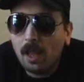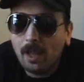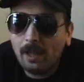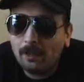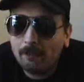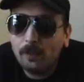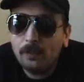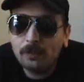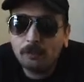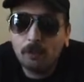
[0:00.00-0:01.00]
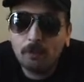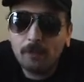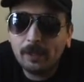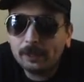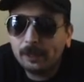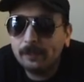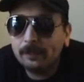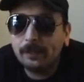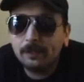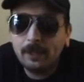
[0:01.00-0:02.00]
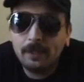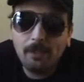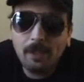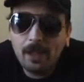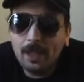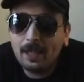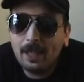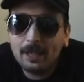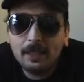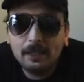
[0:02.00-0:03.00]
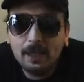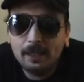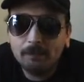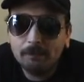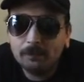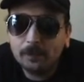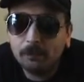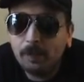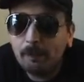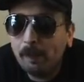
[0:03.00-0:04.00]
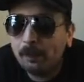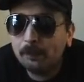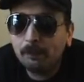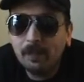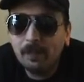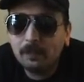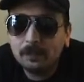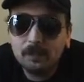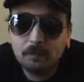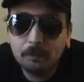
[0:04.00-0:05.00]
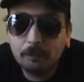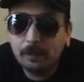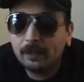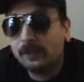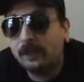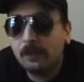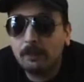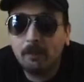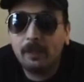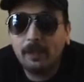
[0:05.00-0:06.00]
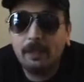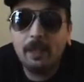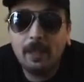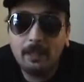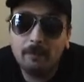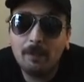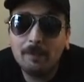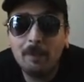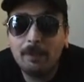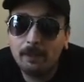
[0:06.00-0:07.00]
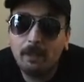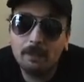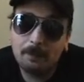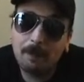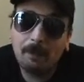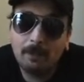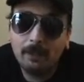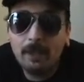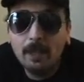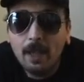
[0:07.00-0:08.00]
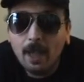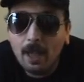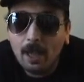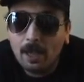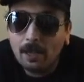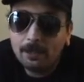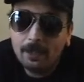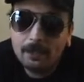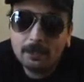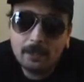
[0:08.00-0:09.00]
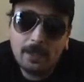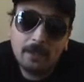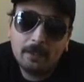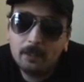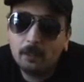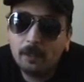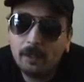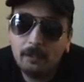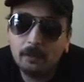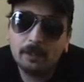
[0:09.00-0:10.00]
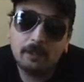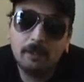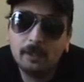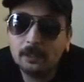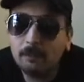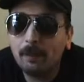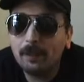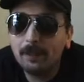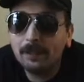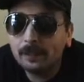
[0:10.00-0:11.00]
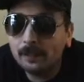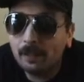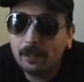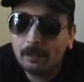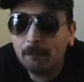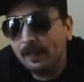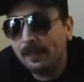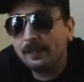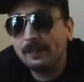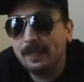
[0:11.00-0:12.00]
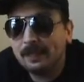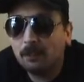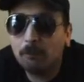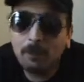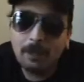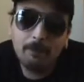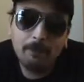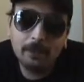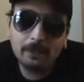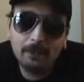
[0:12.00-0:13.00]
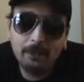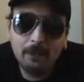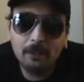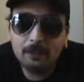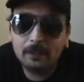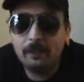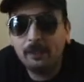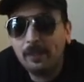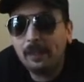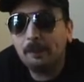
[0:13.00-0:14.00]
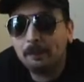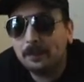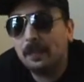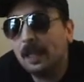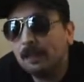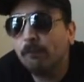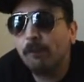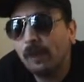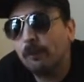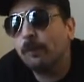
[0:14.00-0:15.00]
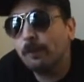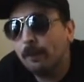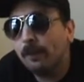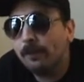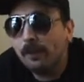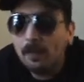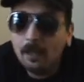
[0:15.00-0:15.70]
moves from Minnesota to LA to repo some cars, because there's good money in LA repoing cars apparently. So he can, in order to earn some money so he can pay his debts off back in Minnesota, so he keeps his land from getting repoed.